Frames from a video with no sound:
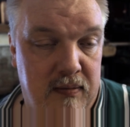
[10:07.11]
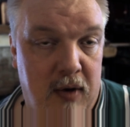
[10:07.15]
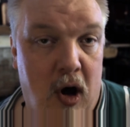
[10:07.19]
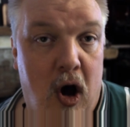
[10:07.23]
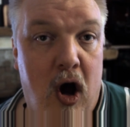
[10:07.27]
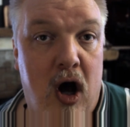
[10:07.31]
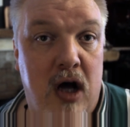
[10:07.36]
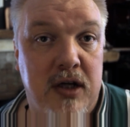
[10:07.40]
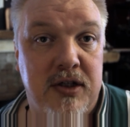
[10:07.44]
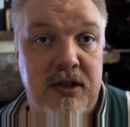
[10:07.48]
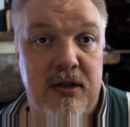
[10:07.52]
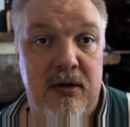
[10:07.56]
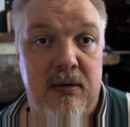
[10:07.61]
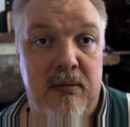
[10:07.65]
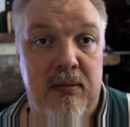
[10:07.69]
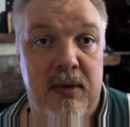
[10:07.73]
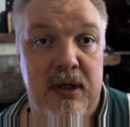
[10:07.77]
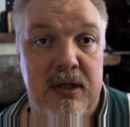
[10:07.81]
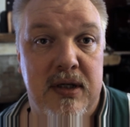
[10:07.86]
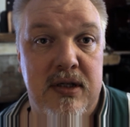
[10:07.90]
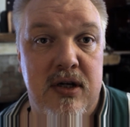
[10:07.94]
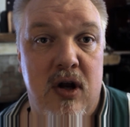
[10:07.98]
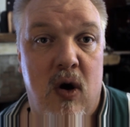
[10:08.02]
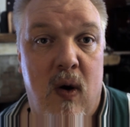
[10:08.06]
awesome
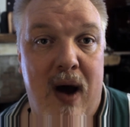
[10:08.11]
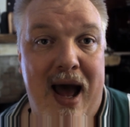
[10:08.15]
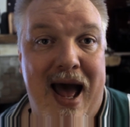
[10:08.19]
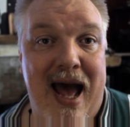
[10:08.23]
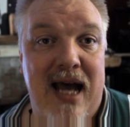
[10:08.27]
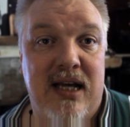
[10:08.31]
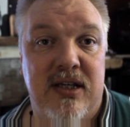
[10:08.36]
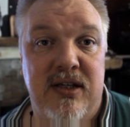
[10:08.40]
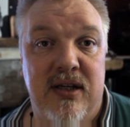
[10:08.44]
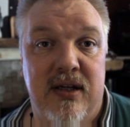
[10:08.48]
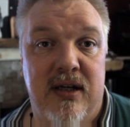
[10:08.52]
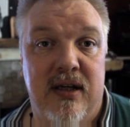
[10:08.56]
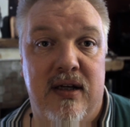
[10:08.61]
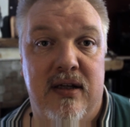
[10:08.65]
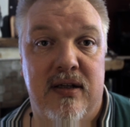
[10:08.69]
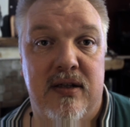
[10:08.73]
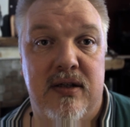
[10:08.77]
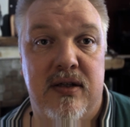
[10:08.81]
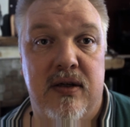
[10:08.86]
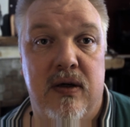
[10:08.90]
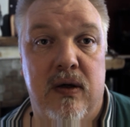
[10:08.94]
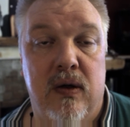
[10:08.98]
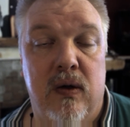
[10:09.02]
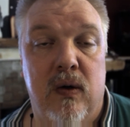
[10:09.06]
is no accident.
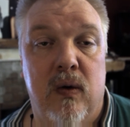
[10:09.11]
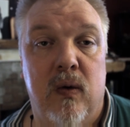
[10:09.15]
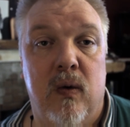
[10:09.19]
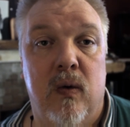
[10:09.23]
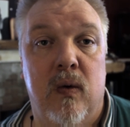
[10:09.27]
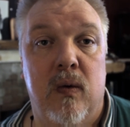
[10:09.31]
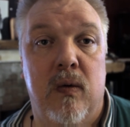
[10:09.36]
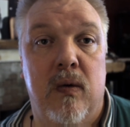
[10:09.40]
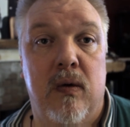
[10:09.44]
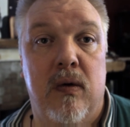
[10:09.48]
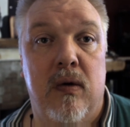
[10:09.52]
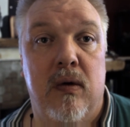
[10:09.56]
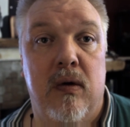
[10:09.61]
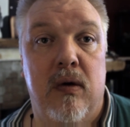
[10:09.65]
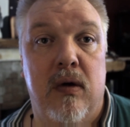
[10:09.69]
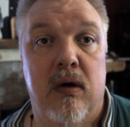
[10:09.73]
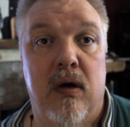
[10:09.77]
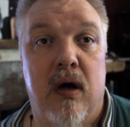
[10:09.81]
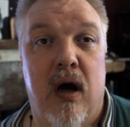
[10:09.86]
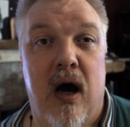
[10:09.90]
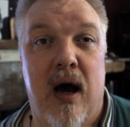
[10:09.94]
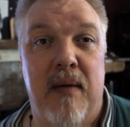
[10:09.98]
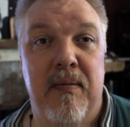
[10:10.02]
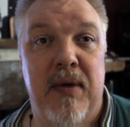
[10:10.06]
So
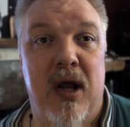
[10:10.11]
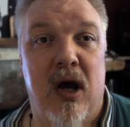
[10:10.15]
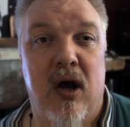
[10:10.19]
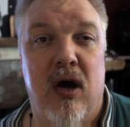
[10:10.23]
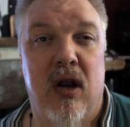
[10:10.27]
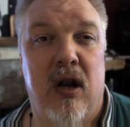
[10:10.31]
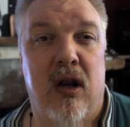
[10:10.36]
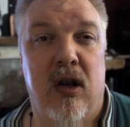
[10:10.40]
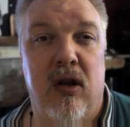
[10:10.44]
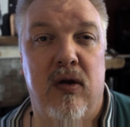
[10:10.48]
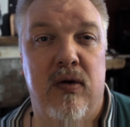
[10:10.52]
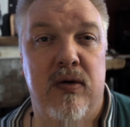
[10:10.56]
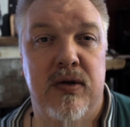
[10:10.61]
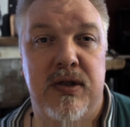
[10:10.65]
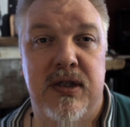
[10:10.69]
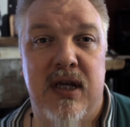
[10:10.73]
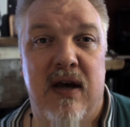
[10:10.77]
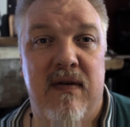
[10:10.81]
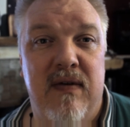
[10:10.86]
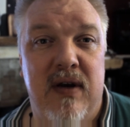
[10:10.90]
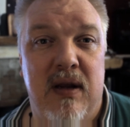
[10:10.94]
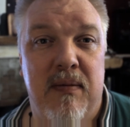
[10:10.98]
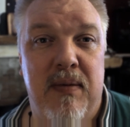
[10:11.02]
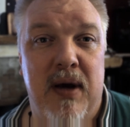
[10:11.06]
I'm not going to lose
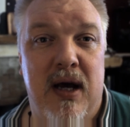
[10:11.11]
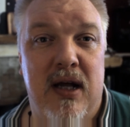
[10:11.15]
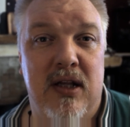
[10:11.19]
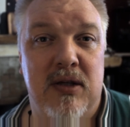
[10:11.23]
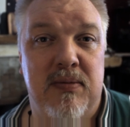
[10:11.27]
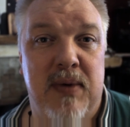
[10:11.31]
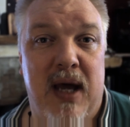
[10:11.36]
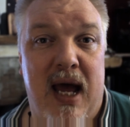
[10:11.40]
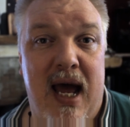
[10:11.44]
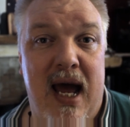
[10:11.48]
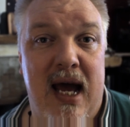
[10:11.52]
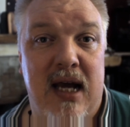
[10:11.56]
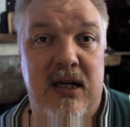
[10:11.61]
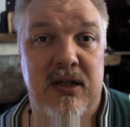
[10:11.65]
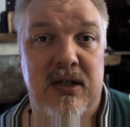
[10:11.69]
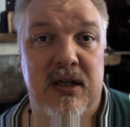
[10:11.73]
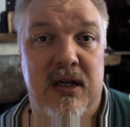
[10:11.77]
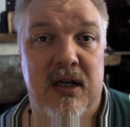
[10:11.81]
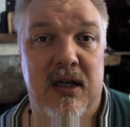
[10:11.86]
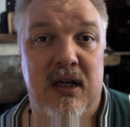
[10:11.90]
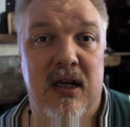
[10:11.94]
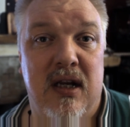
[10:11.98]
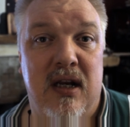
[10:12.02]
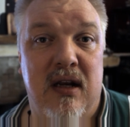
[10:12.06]
70 pounds by
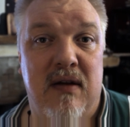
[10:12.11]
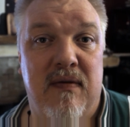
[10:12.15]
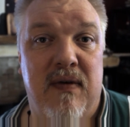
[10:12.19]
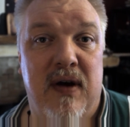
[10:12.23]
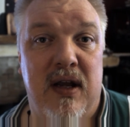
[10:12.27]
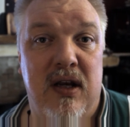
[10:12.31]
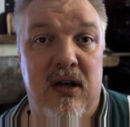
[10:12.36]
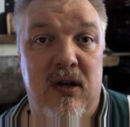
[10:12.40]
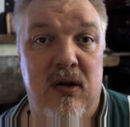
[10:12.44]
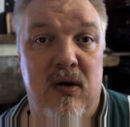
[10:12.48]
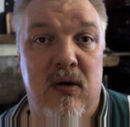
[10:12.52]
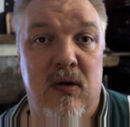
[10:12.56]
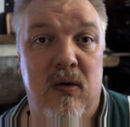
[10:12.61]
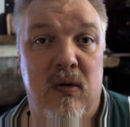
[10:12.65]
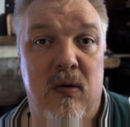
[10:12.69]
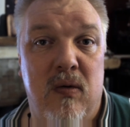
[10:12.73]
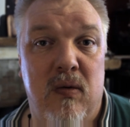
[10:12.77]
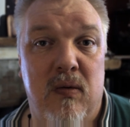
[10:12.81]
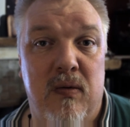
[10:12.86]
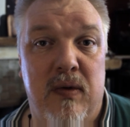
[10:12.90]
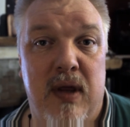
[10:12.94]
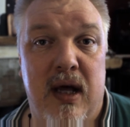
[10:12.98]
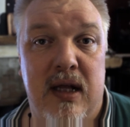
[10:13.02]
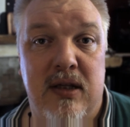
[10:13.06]
accident. And then if I do,
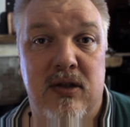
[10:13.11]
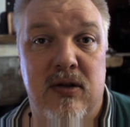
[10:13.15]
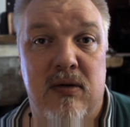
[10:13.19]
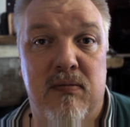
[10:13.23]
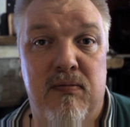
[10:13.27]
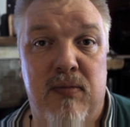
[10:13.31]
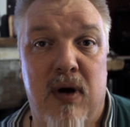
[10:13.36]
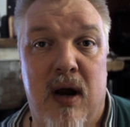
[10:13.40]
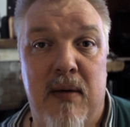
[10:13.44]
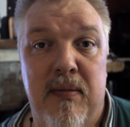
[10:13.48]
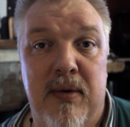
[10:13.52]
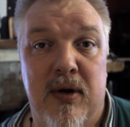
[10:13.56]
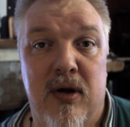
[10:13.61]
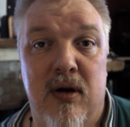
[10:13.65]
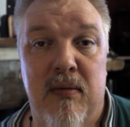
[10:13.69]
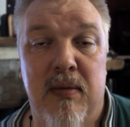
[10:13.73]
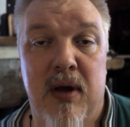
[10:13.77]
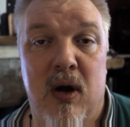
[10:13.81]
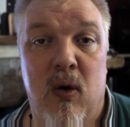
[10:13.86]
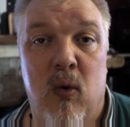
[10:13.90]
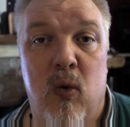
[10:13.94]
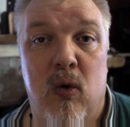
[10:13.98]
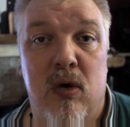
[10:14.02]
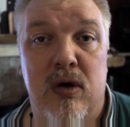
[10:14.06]
that's probably going to be
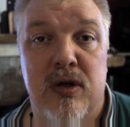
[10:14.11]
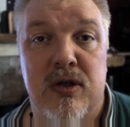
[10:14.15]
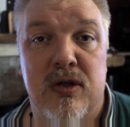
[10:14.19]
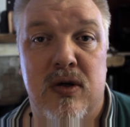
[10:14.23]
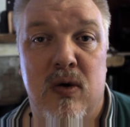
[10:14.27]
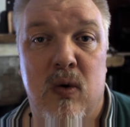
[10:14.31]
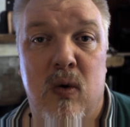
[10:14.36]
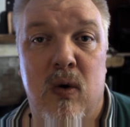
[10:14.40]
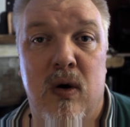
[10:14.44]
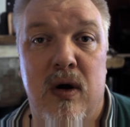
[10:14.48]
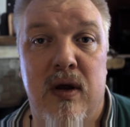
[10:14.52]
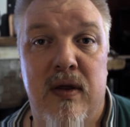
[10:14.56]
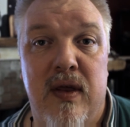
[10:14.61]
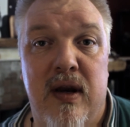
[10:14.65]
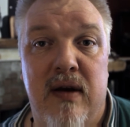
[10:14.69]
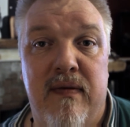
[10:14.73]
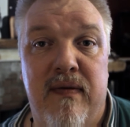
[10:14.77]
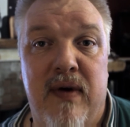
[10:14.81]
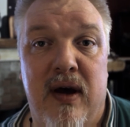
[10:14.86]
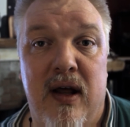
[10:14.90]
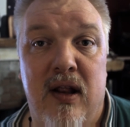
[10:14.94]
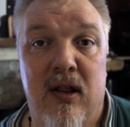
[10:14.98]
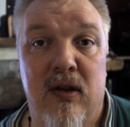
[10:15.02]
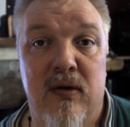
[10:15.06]
a worse story than if
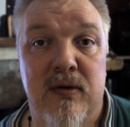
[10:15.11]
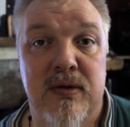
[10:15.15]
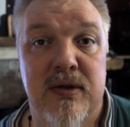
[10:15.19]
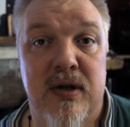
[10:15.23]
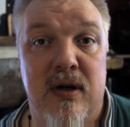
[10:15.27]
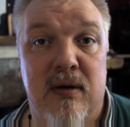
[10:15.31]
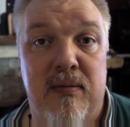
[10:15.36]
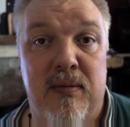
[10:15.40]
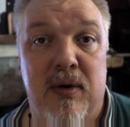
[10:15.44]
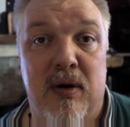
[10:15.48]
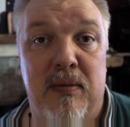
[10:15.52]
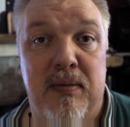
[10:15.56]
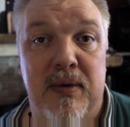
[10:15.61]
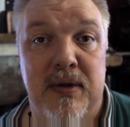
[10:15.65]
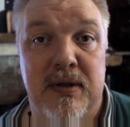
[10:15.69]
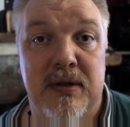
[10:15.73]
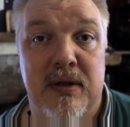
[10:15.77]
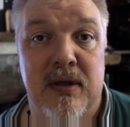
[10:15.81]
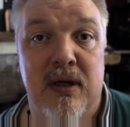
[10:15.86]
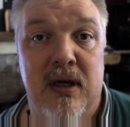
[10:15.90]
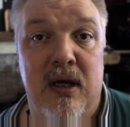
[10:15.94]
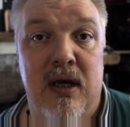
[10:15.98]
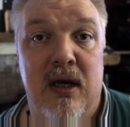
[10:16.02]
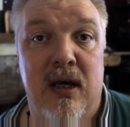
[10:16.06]
I lose it on purpose
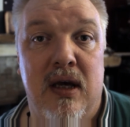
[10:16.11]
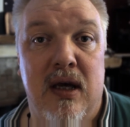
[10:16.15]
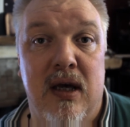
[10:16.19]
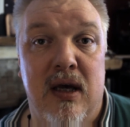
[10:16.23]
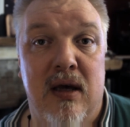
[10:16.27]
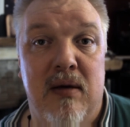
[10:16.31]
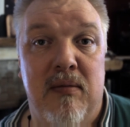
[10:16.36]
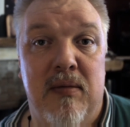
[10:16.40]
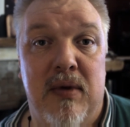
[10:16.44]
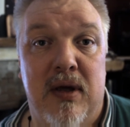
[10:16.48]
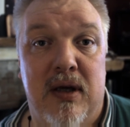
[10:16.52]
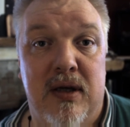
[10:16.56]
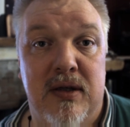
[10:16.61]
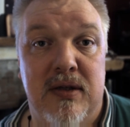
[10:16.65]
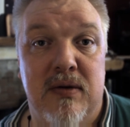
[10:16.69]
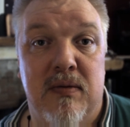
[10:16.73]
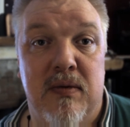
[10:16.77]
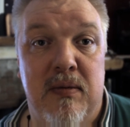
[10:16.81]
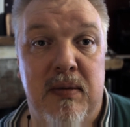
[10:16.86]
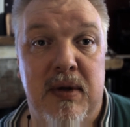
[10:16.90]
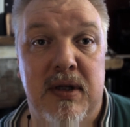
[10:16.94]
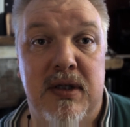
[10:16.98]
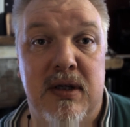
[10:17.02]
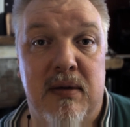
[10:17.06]
because it would
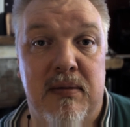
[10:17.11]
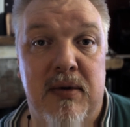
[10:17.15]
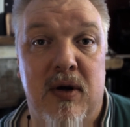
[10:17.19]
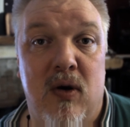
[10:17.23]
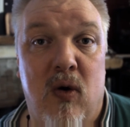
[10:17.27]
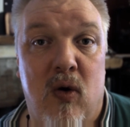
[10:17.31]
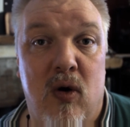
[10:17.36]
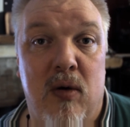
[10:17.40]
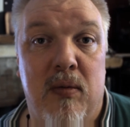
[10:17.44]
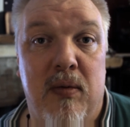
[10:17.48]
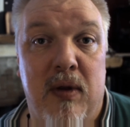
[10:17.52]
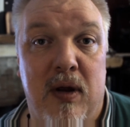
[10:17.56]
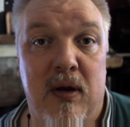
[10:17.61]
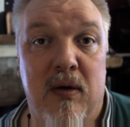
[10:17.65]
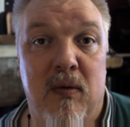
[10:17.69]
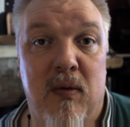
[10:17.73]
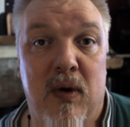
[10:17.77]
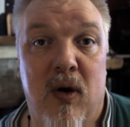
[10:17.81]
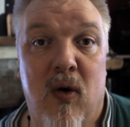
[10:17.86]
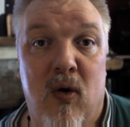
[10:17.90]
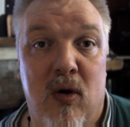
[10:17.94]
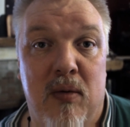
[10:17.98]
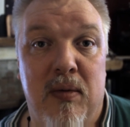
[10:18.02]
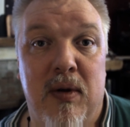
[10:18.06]
mean something horribly went
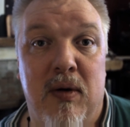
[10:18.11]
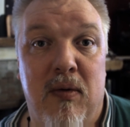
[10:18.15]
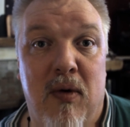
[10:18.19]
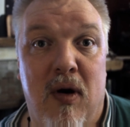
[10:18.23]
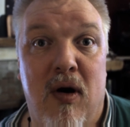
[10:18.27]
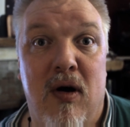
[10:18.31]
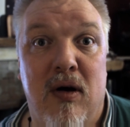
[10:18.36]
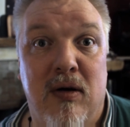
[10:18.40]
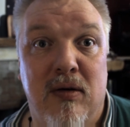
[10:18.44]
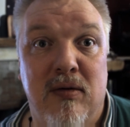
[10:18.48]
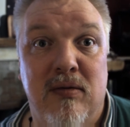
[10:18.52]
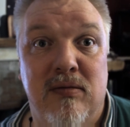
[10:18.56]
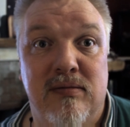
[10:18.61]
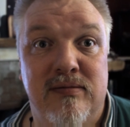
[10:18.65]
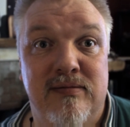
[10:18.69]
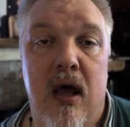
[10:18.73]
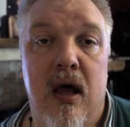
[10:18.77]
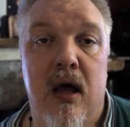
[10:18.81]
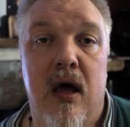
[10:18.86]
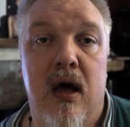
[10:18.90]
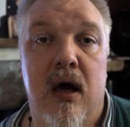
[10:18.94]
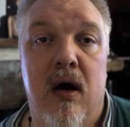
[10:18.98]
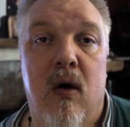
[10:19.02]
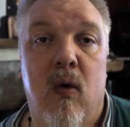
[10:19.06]
horribly wrong.
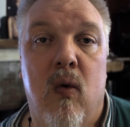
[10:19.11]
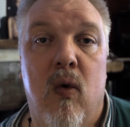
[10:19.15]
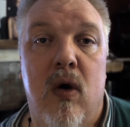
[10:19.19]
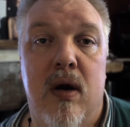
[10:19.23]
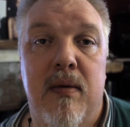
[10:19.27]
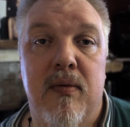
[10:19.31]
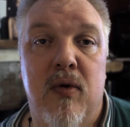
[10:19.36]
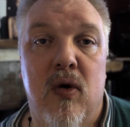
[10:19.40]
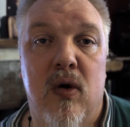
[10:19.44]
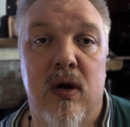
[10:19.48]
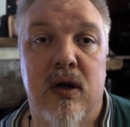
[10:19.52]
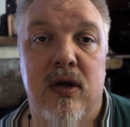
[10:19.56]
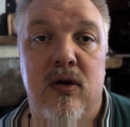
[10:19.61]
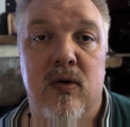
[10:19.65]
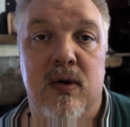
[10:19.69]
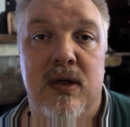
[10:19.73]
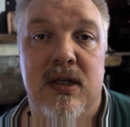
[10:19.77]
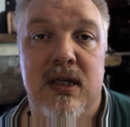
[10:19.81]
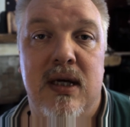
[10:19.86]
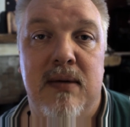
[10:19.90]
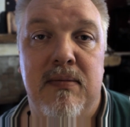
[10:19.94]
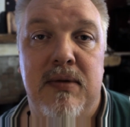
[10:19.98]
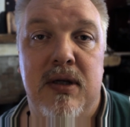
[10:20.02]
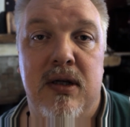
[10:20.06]
What I'm going to
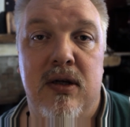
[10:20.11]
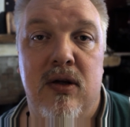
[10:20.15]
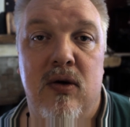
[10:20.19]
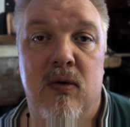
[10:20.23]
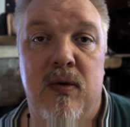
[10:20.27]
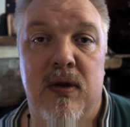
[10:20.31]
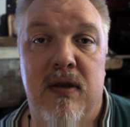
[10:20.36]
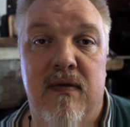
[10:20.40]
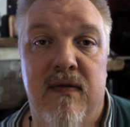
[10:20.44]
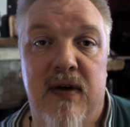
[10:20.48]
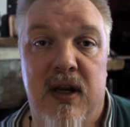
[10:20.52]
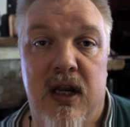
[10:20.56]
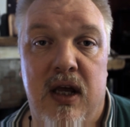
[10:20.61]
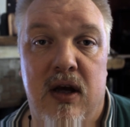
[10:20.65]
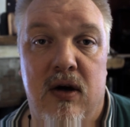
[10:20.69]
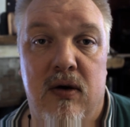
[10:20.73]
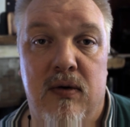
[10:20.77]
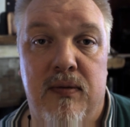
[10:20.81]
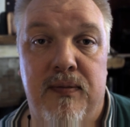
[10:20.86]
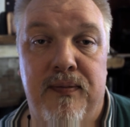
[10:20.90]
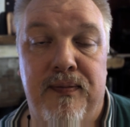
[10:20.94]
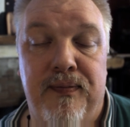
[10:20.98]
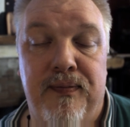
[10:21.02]
attempt to do with the video